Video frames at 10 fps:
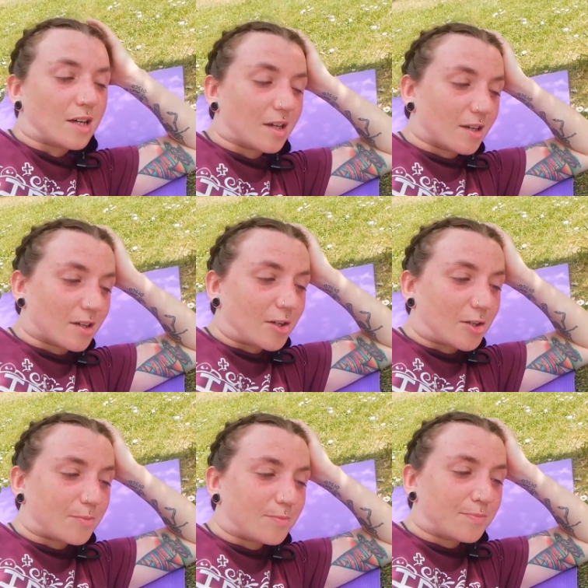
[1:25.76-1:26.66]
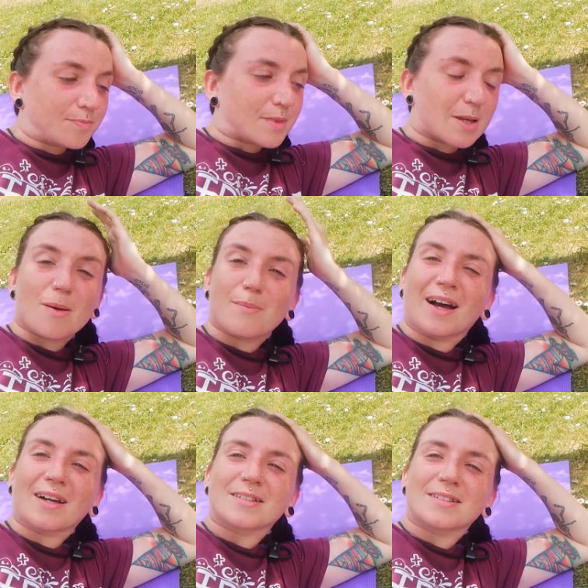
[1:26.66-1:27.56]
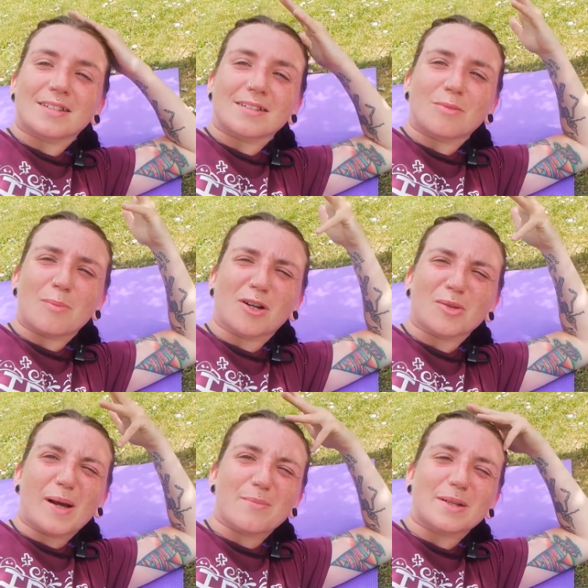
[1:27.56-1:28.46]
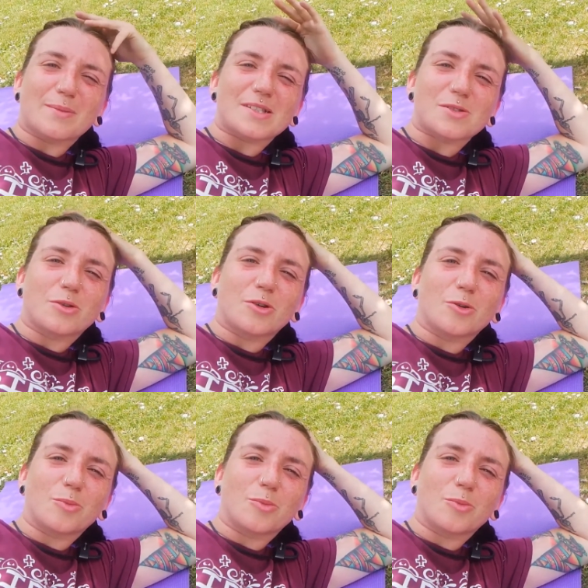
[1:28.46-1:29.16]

Um, in my mind, my body might be a bit sore,